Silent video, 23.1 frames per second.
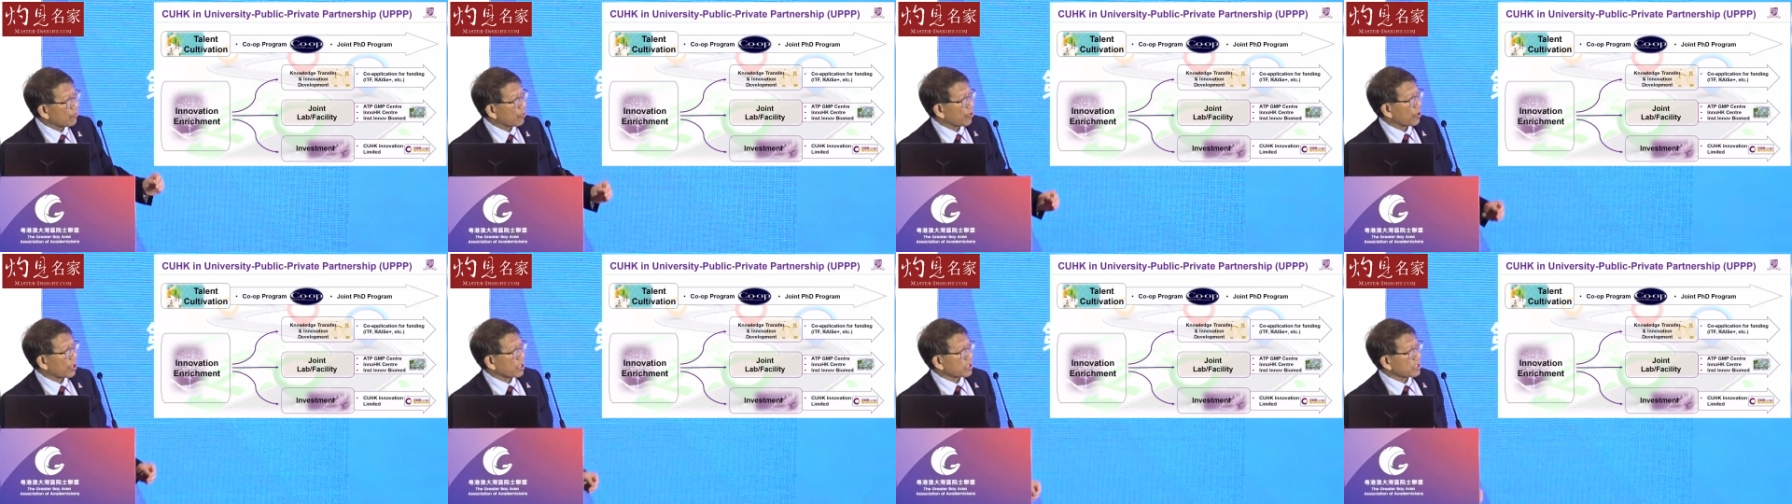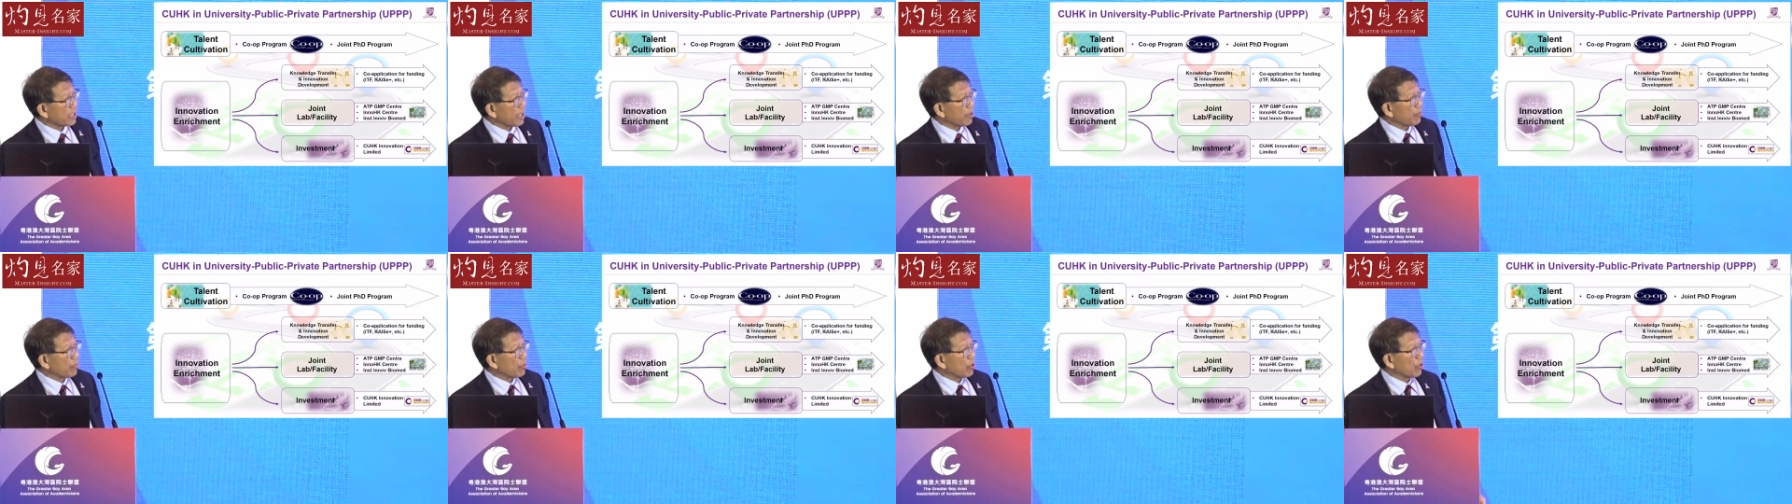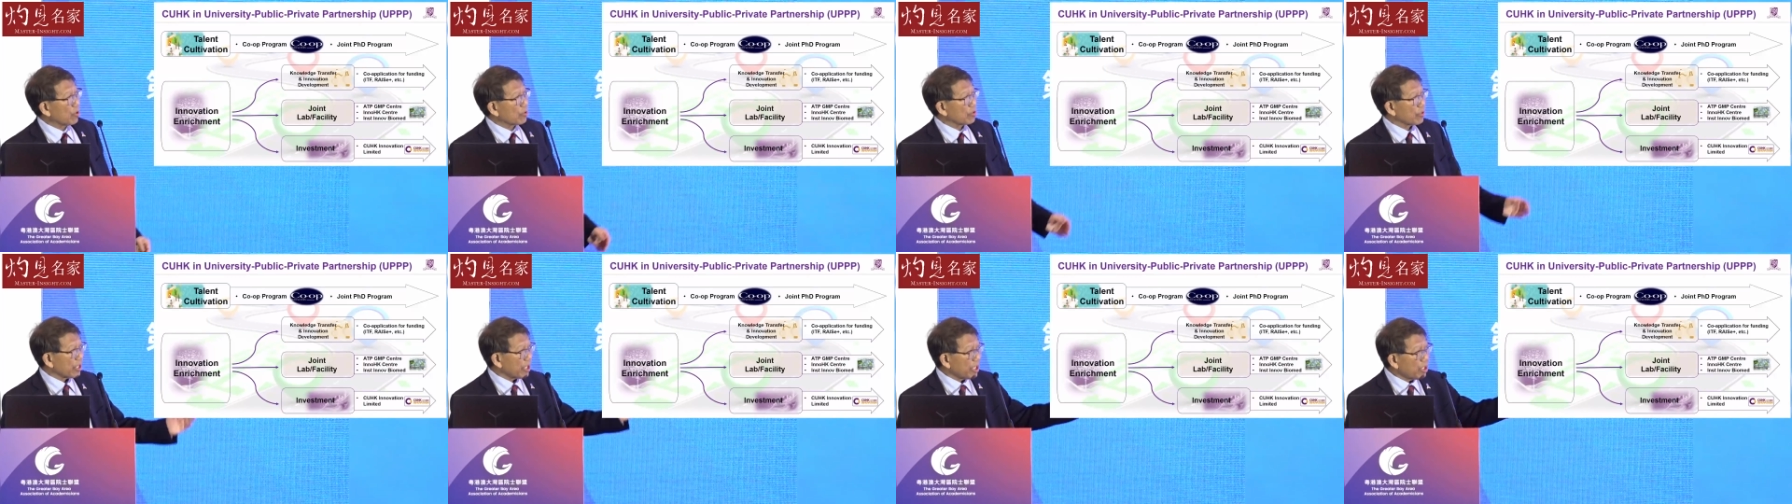for
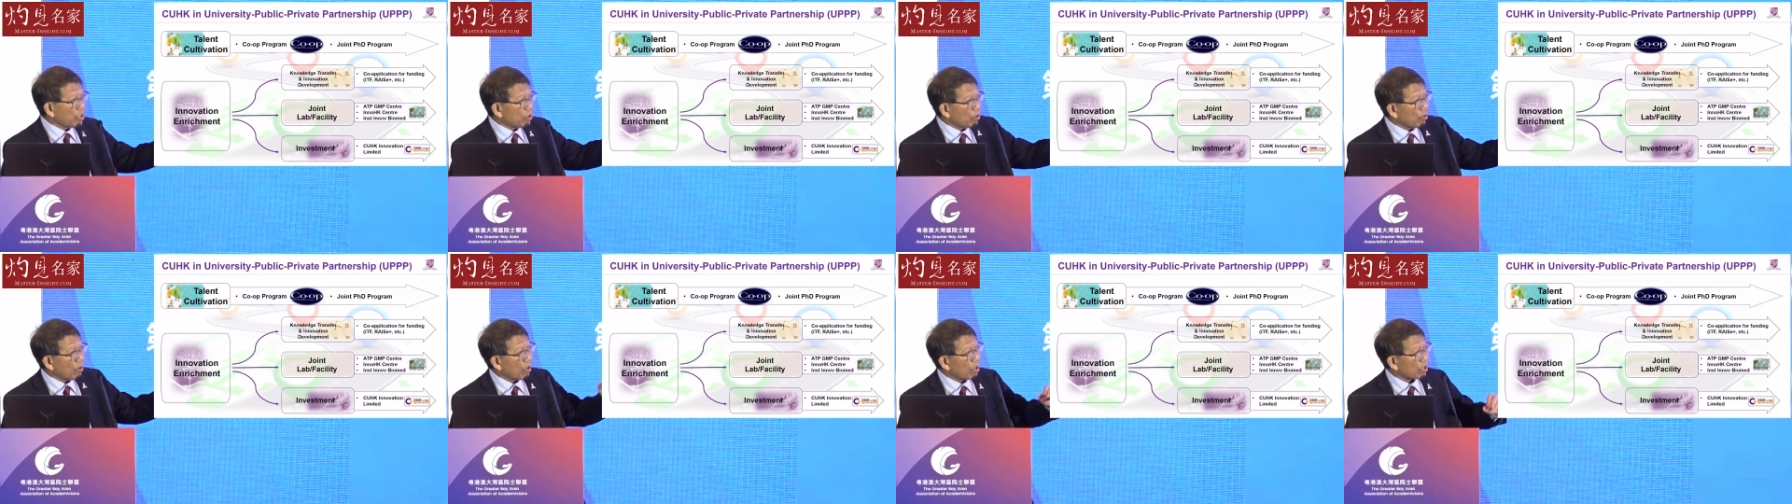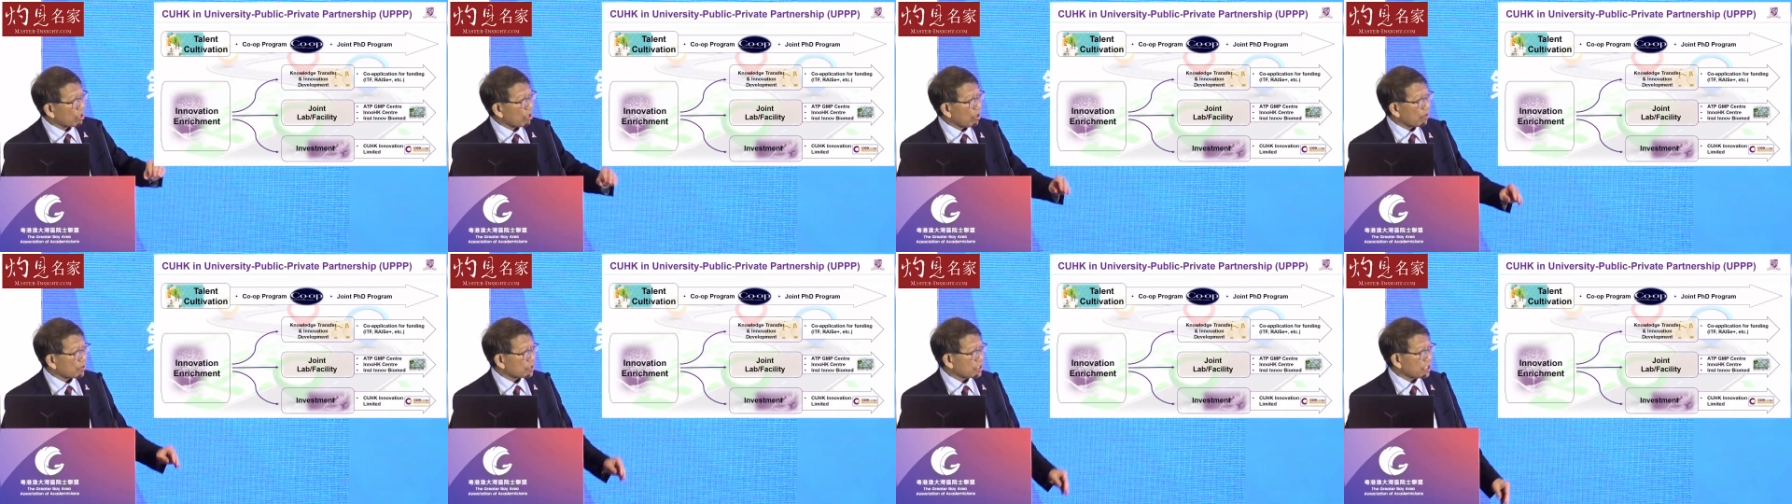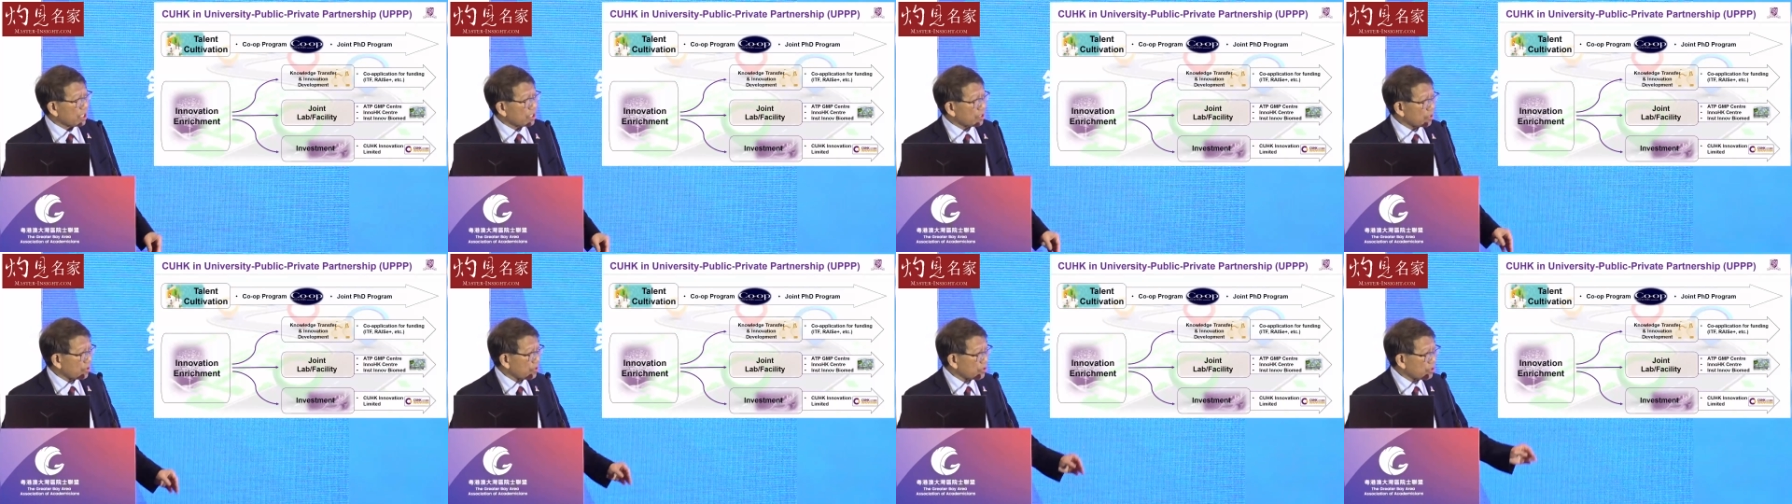example, the Inno Hong Kong
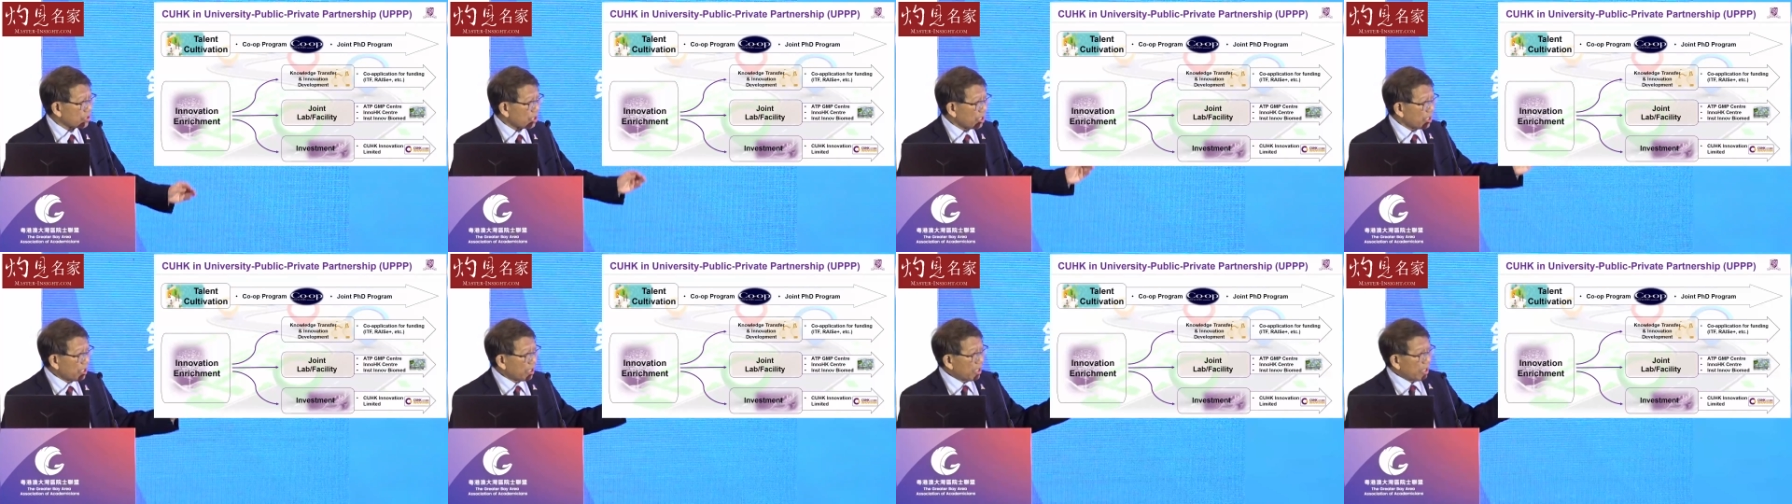centers.